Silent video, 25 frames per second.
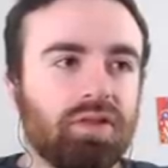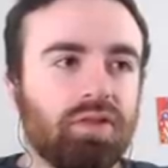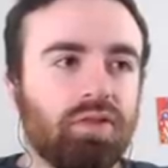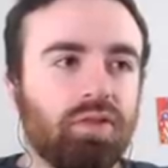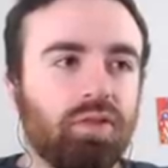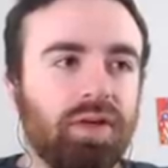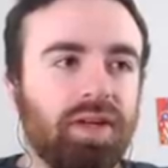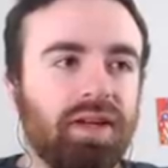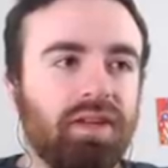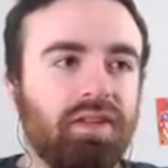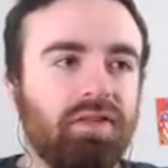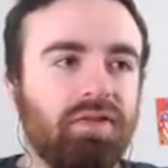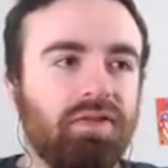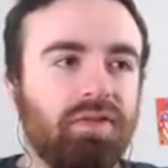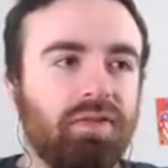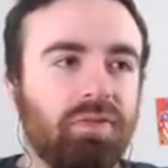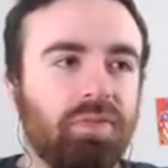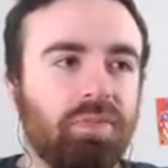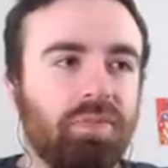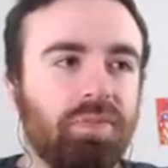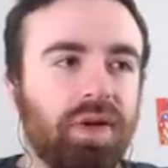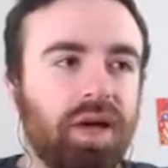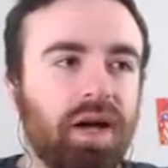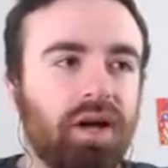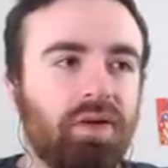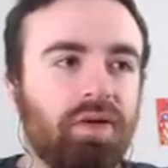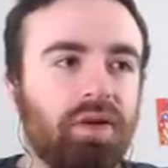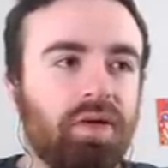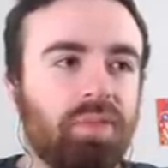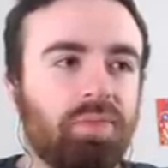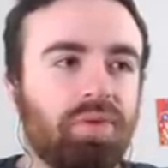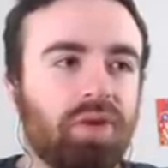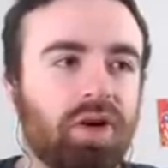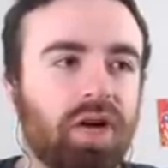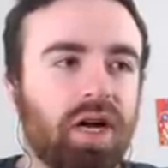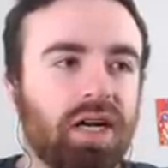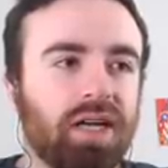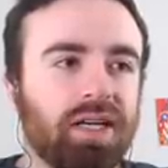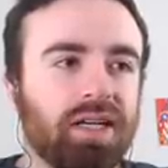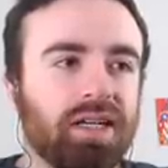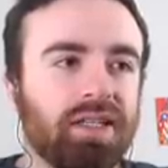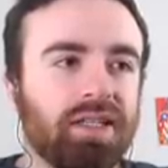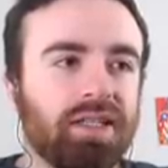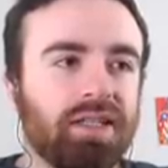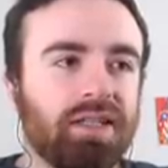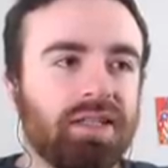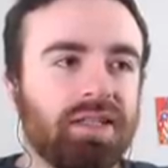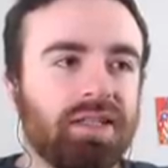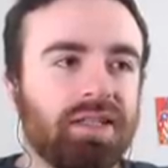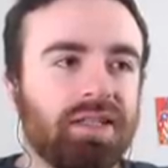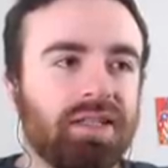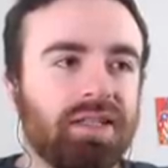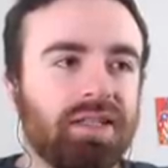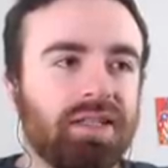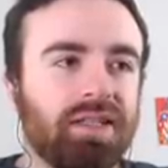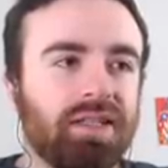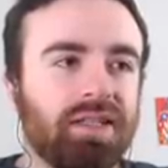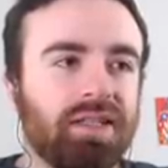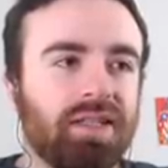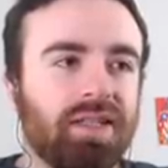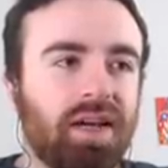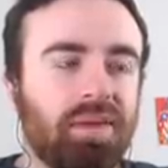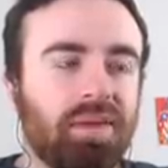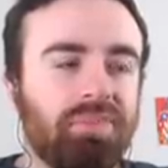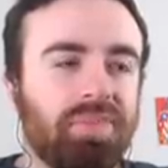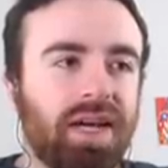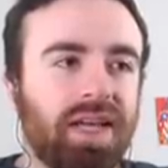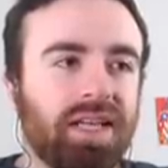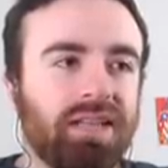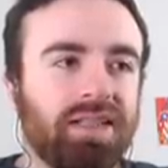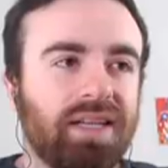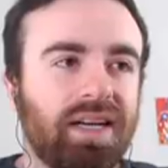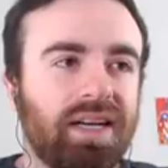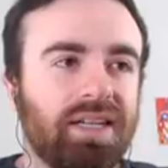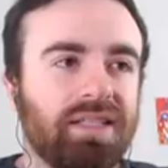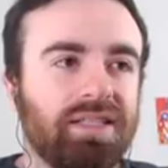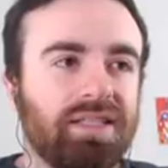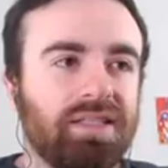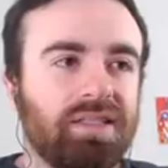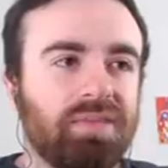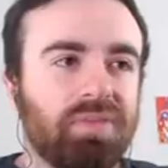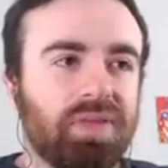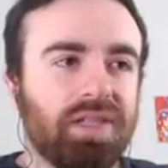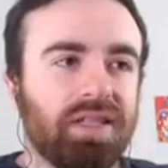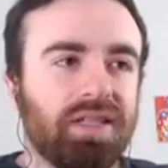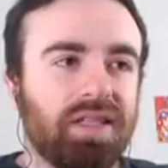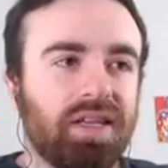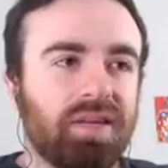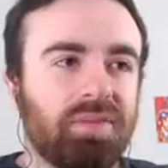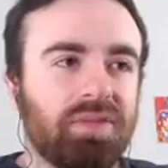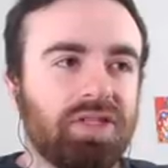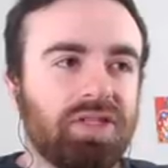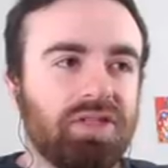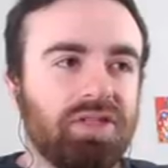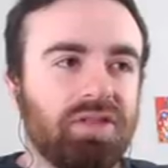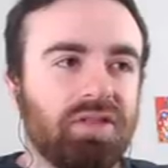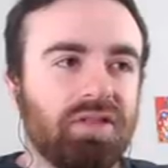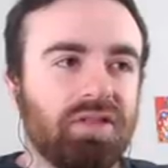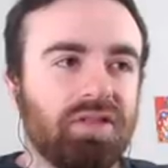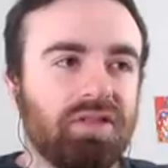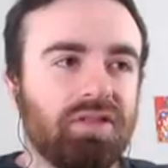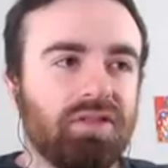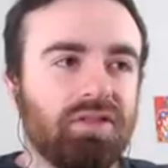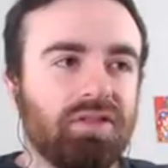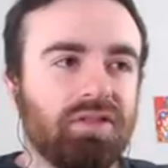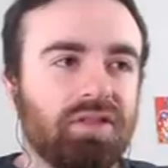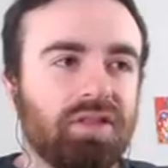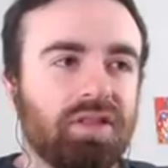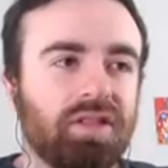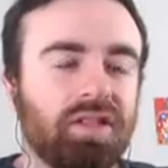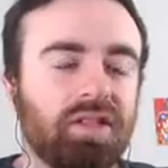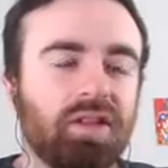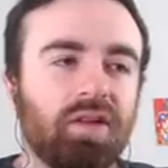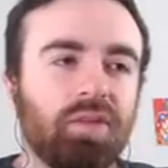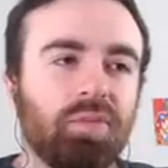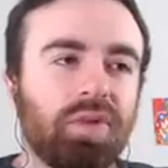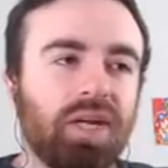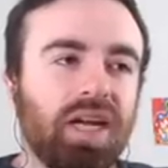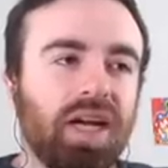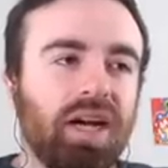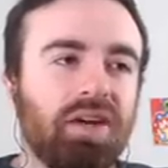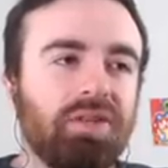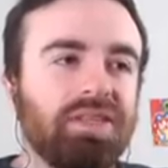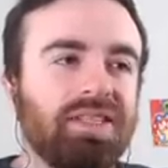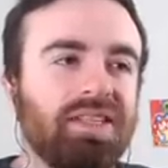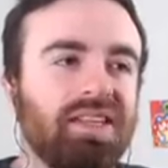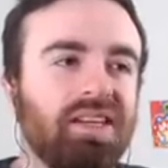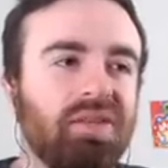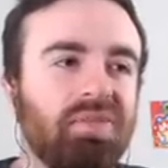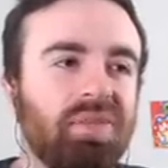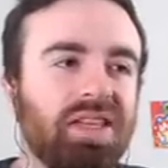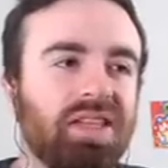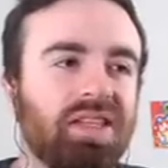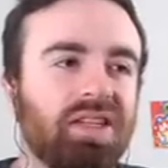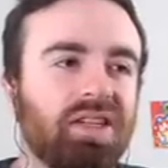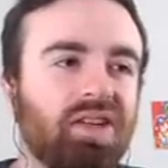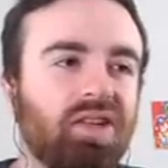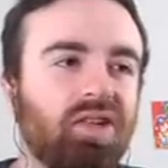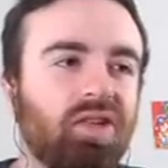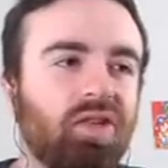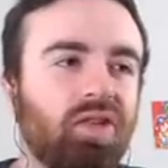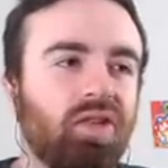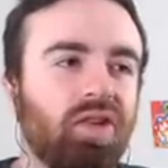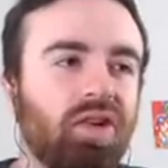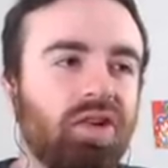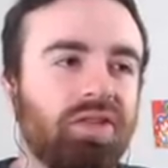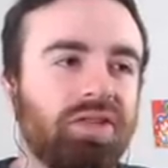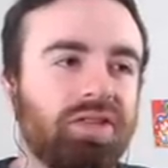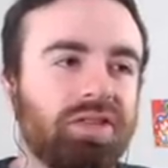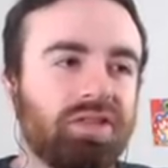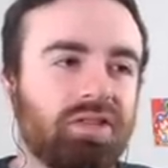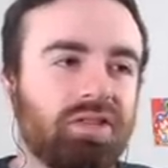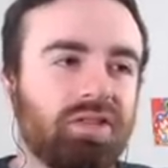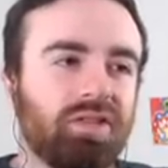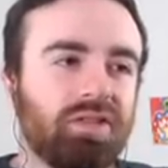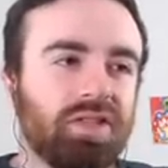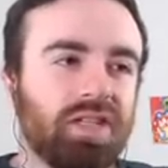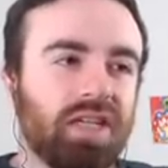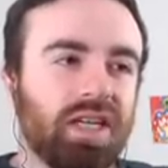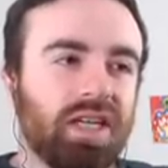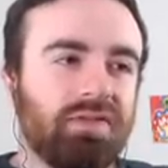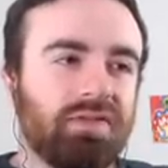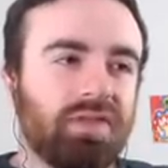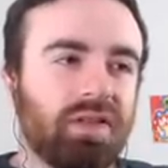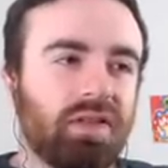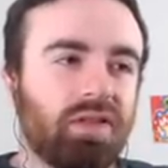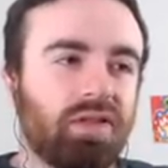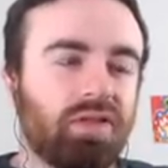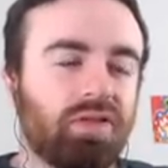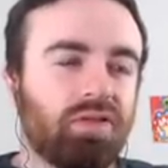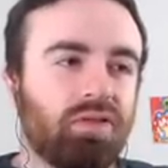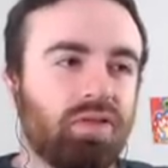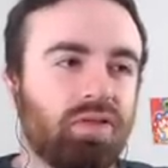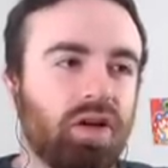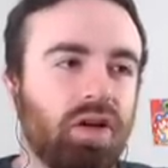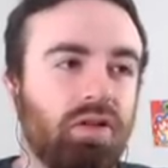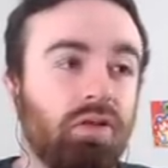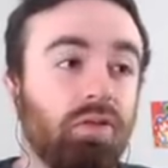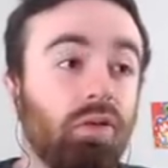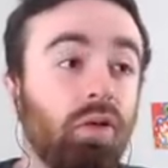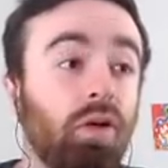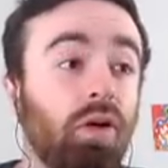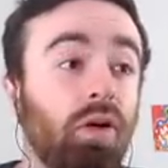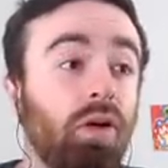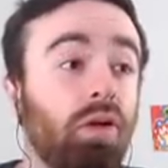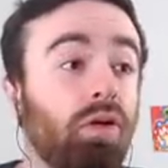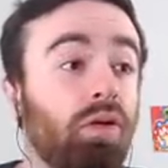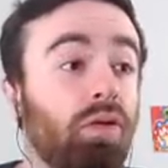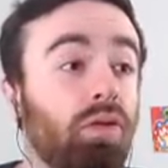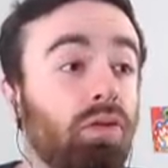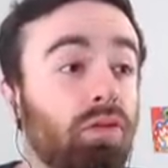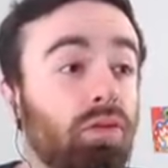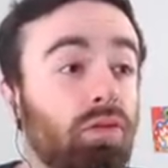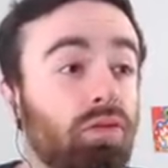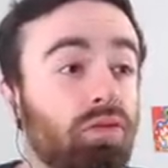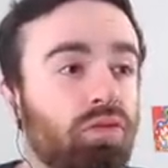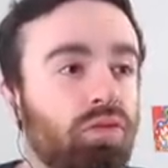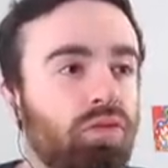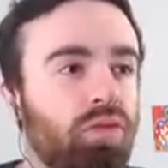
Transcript: Well, Aura Brock, not bad dodges, but not much you can do. But how is he gonna beat the crow? This crow's gonna have to throw. Whoa,